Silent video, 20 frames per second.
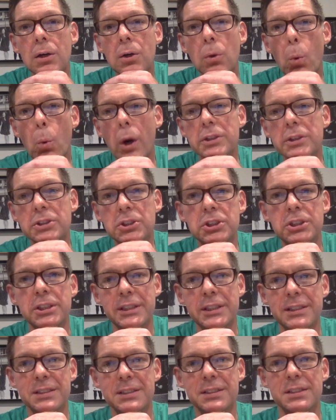what
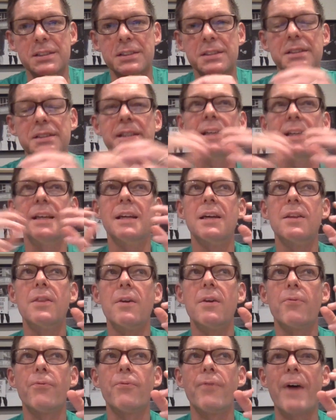Jesus did,
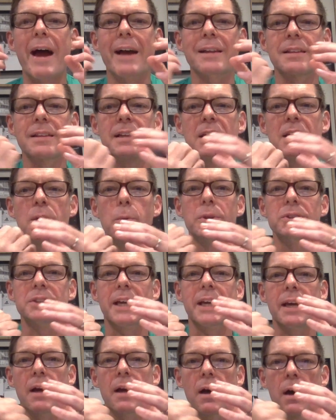the fact that he was
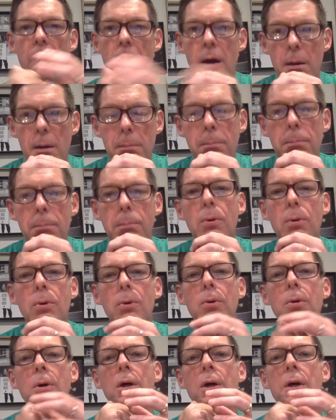a
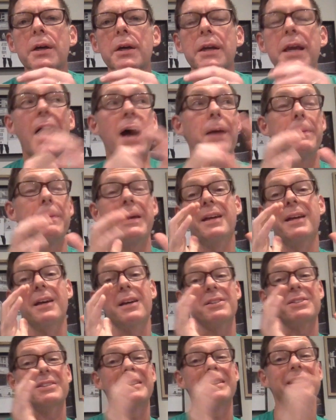humble God,
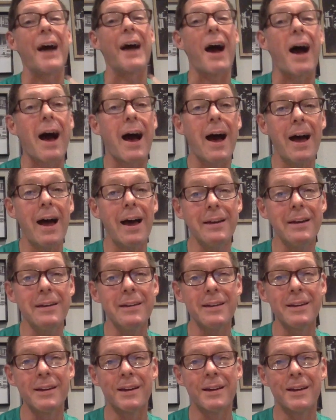because
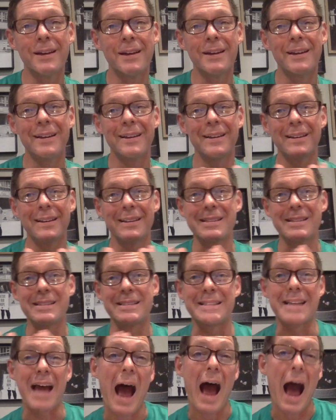God
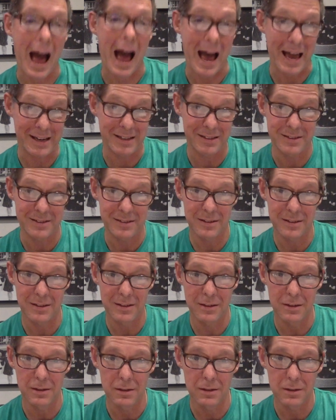died.
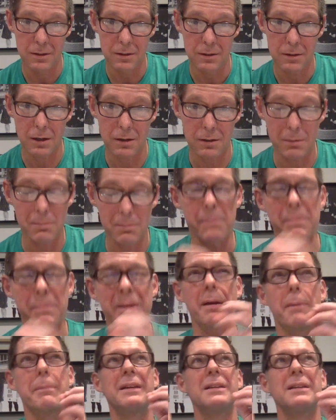I
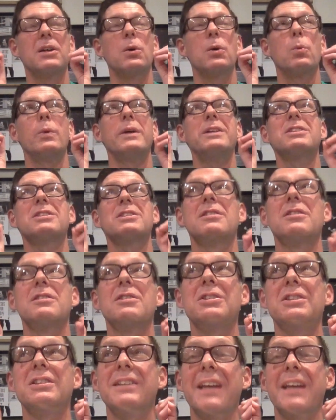mean, I mean, can we just
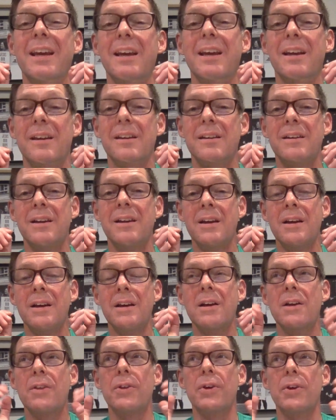understand
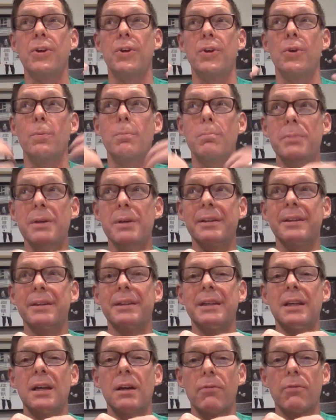the
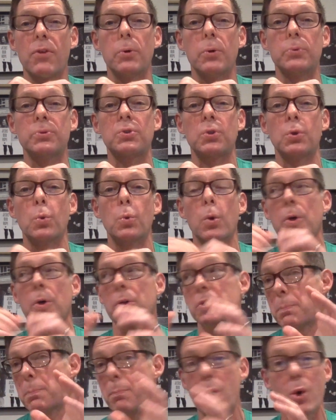humility of those two
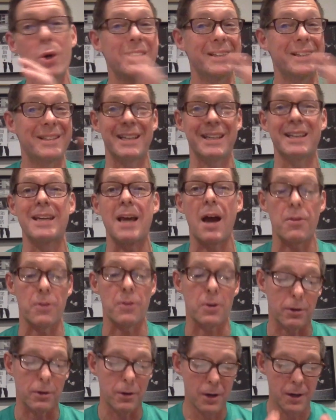words put
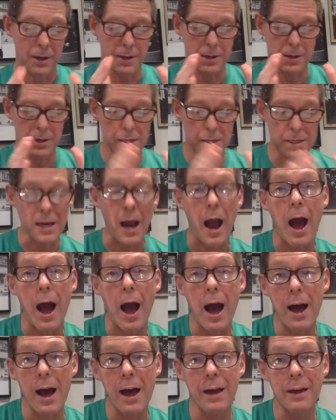together?
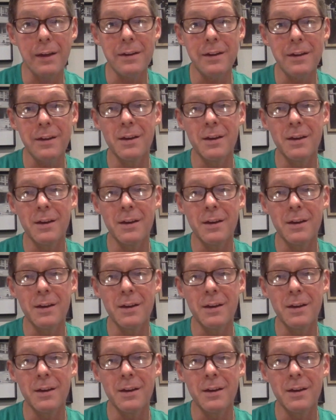God